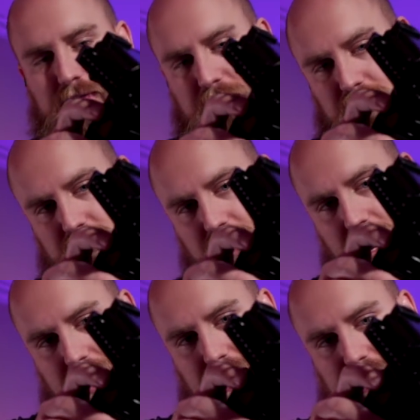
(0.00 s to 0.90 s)
but you're
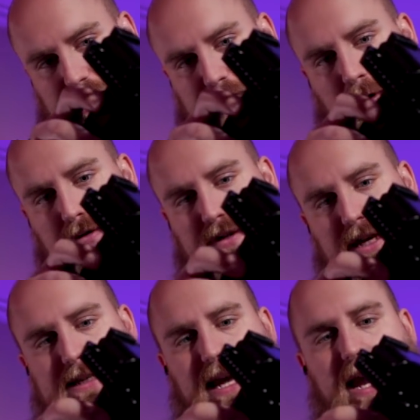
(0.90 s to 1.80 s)
not exposing
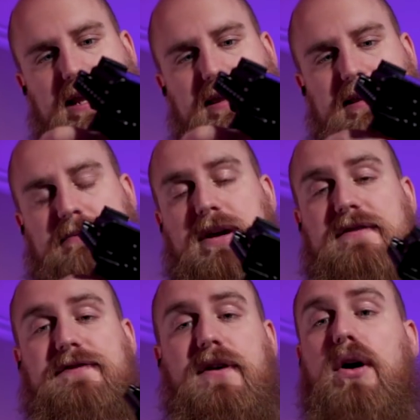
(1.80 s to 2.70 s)
it to anything that
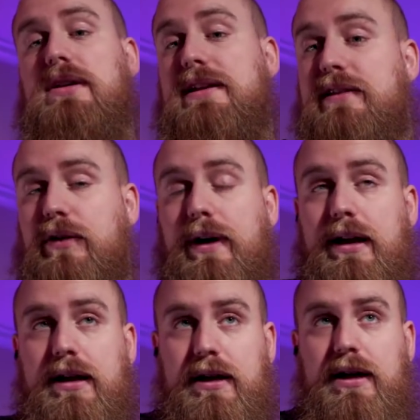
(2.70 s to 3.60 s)
might fall into it.